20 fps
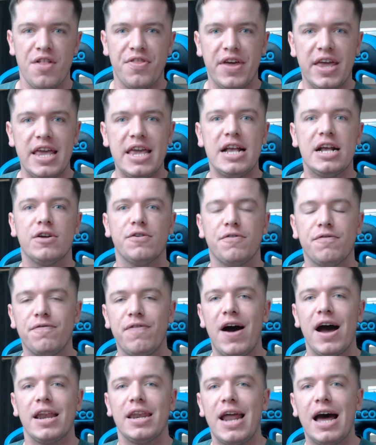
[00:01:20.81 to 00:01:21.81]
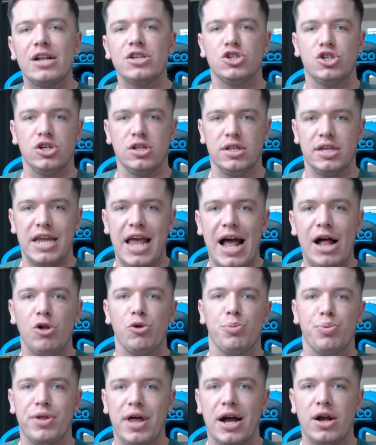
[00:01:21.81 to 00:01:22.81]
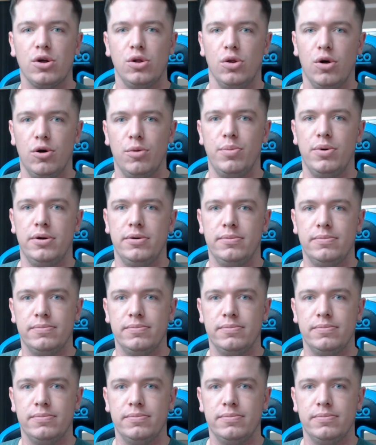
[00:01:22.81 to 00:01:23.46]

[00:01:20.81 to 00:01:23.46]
that he could financially help that club.